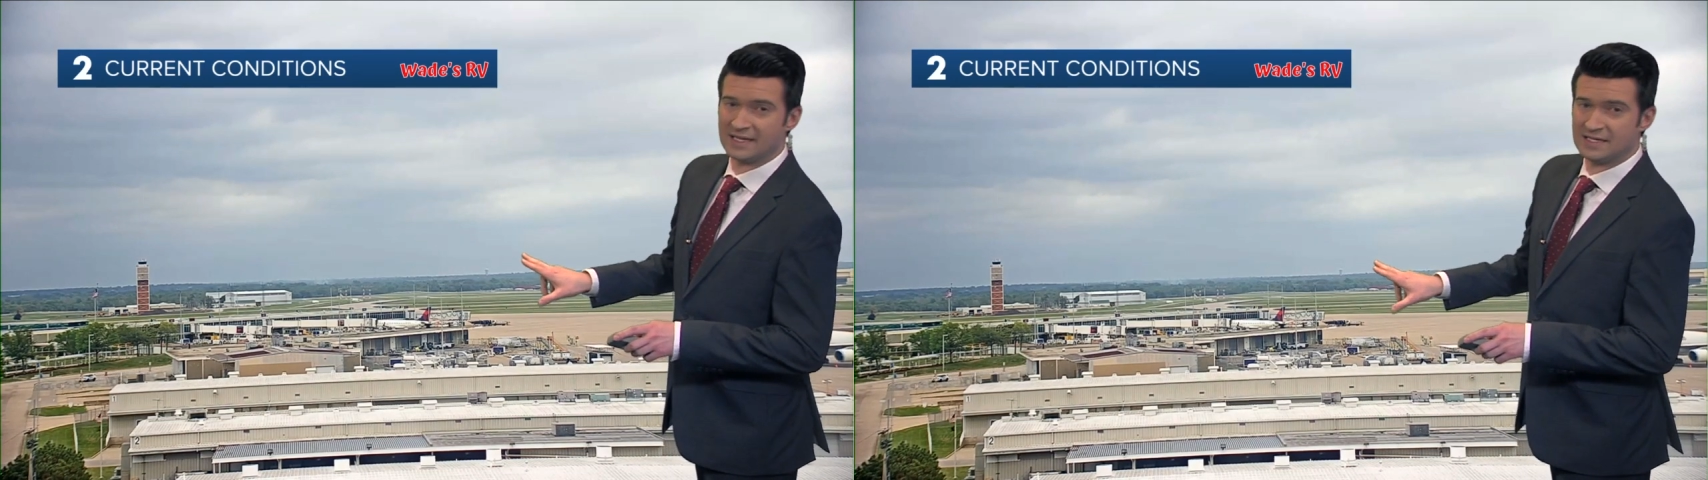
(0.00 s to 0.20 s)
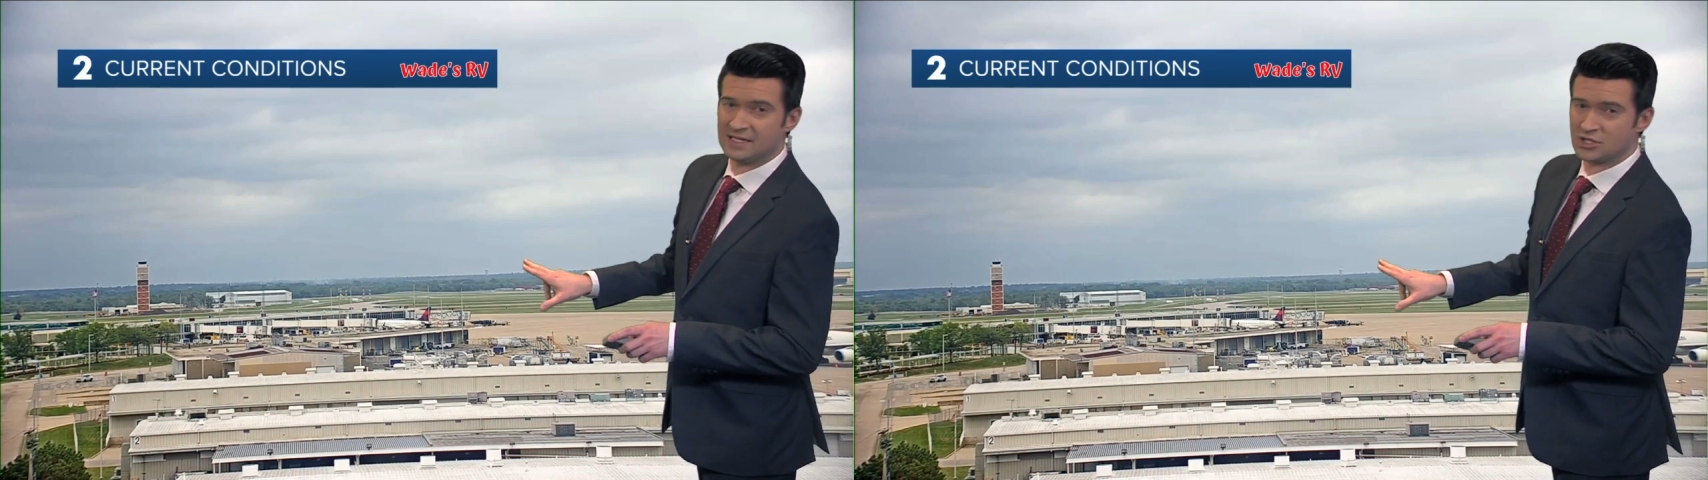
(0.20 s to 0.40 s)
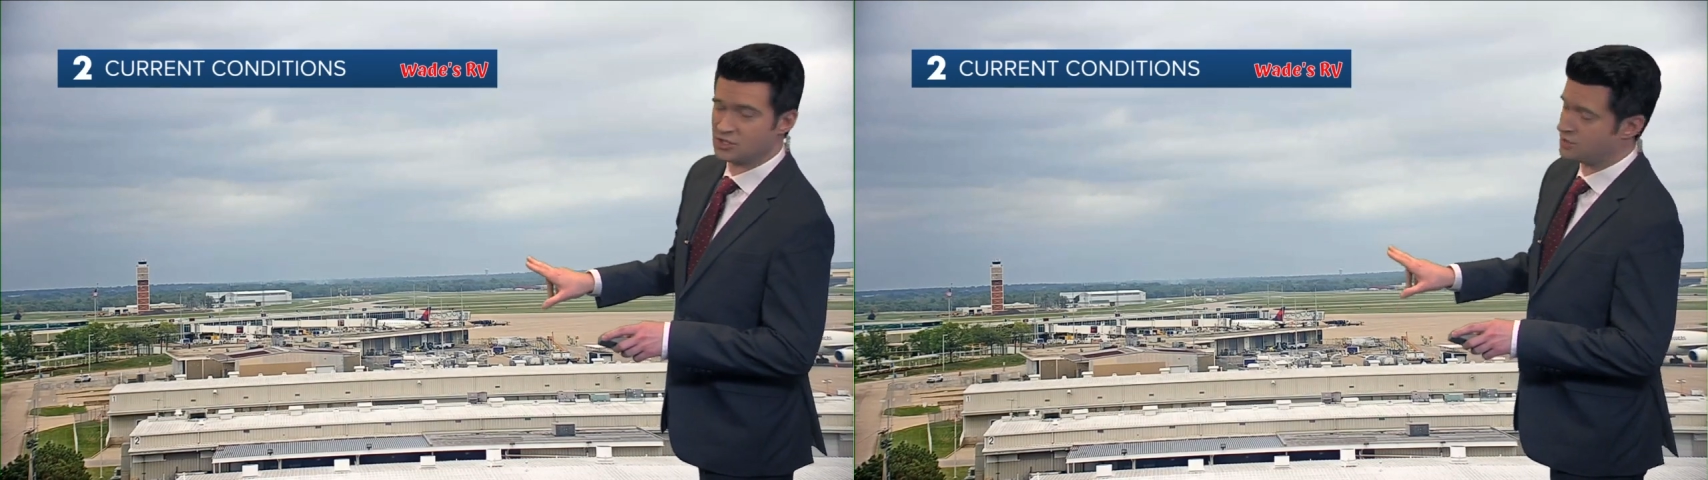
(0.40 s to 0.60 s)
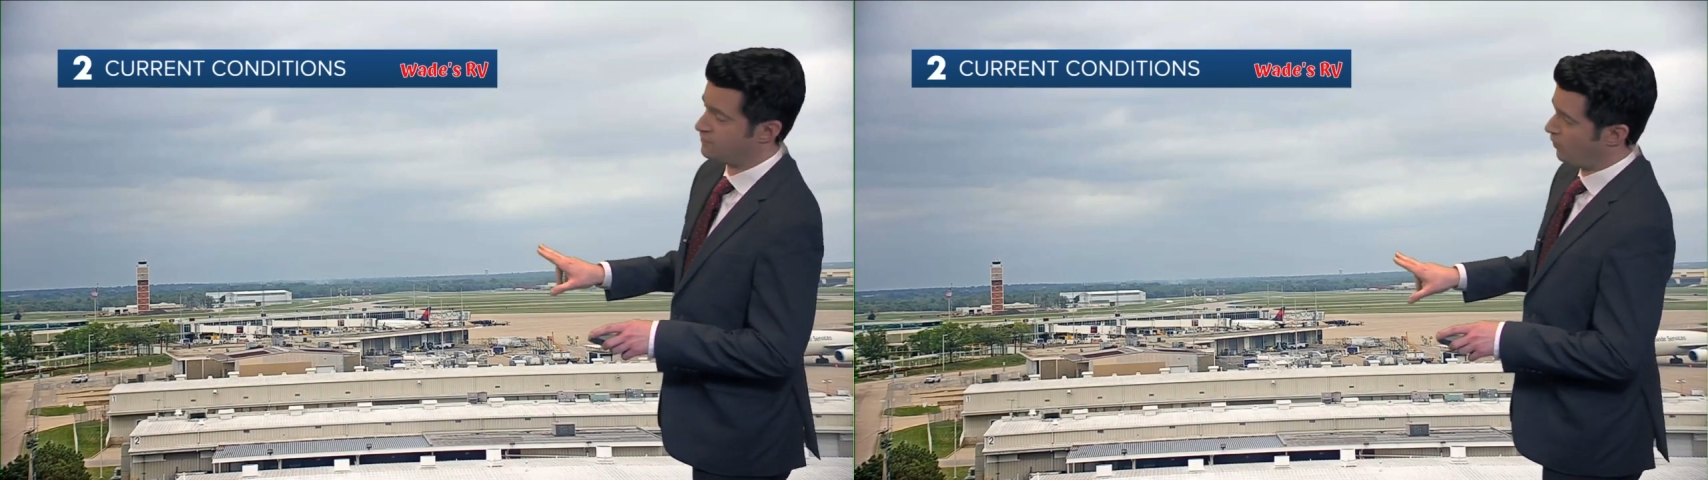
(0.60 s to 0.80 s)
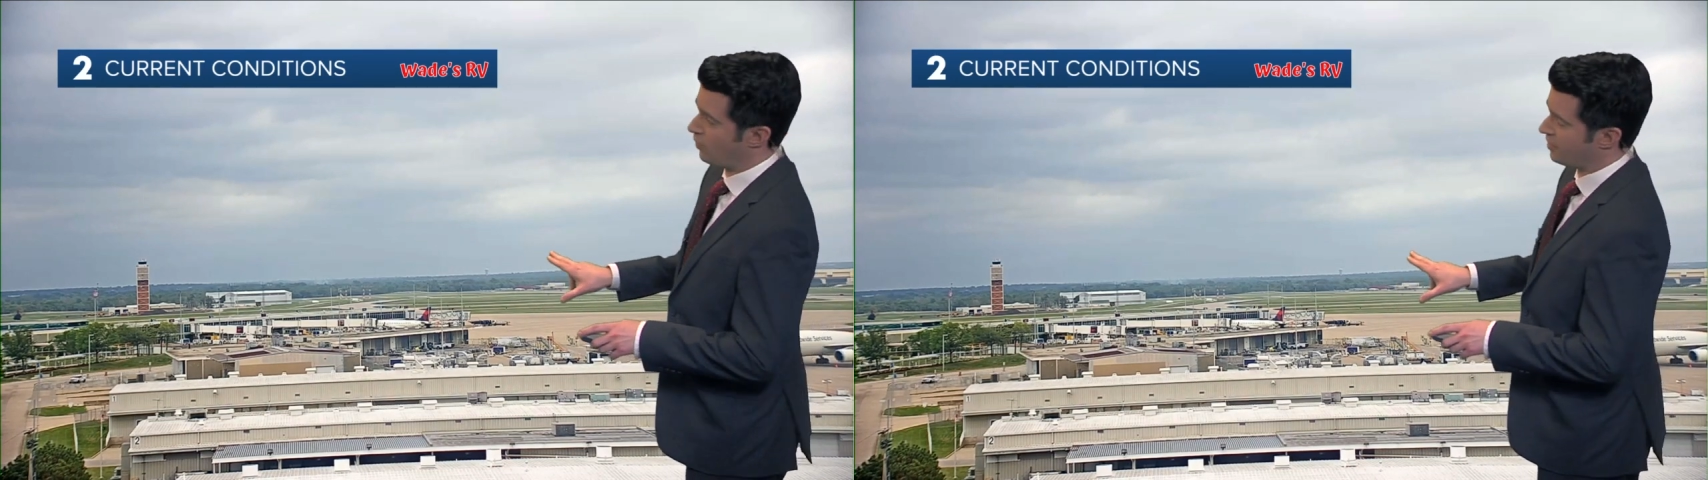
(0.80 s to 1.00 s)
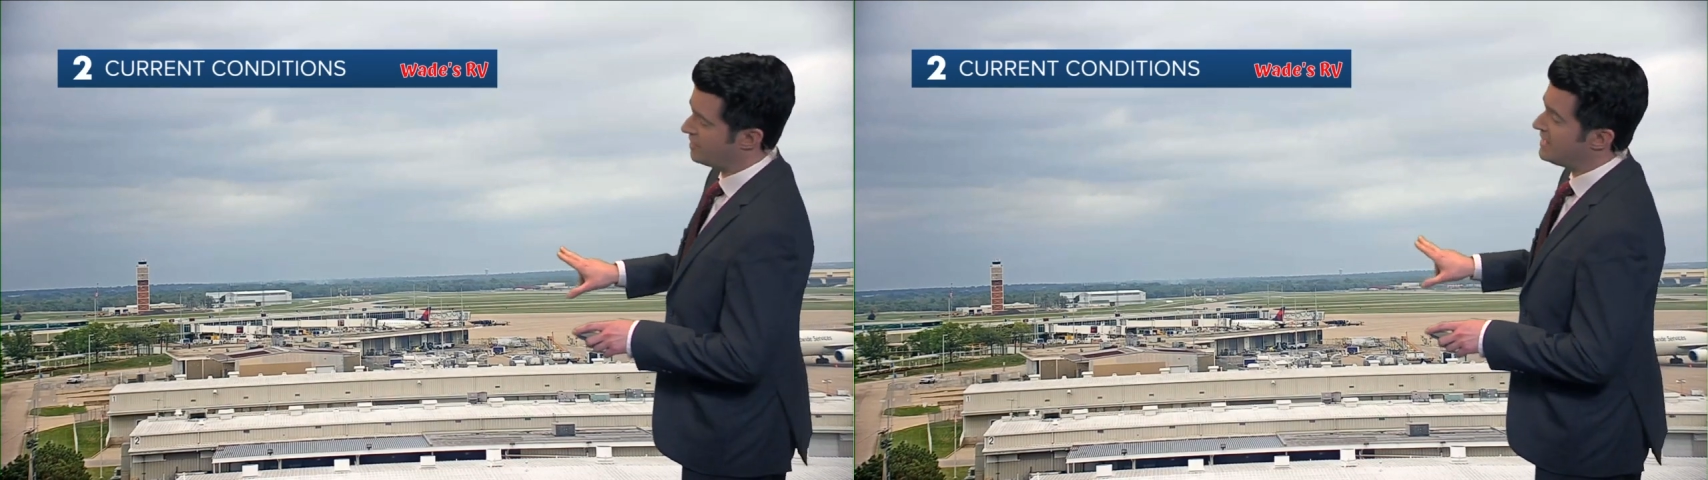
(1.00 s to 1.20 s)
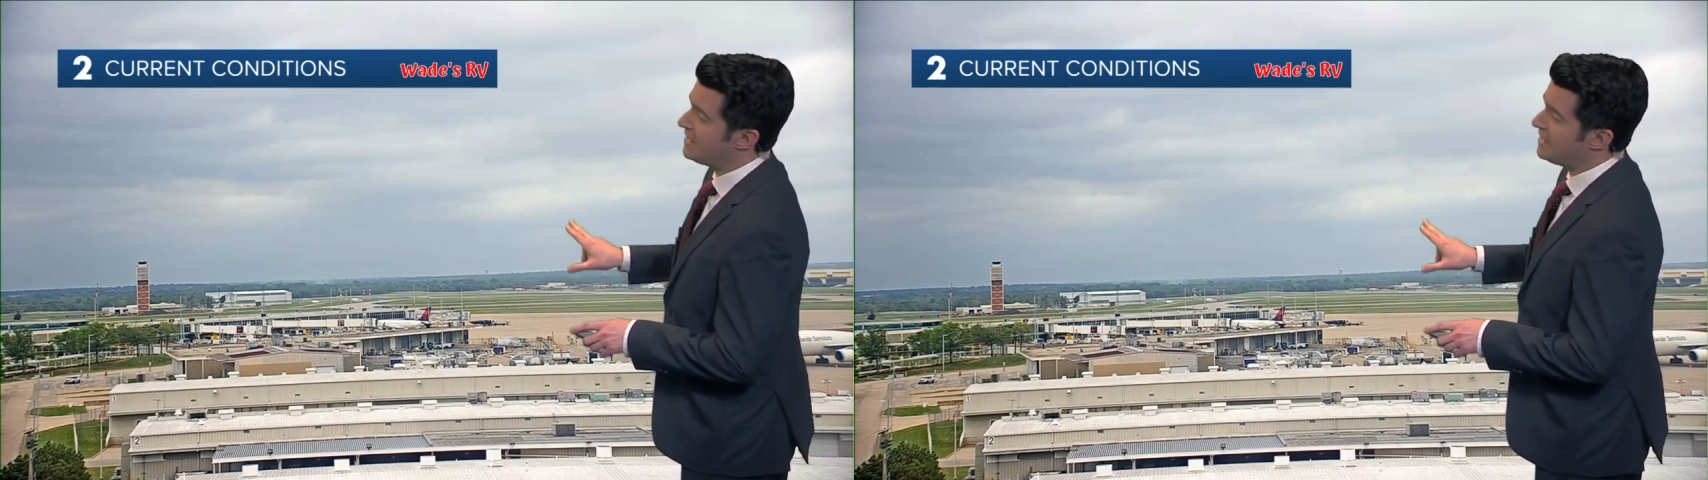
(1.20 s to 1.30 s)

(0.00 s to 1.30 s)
conditions for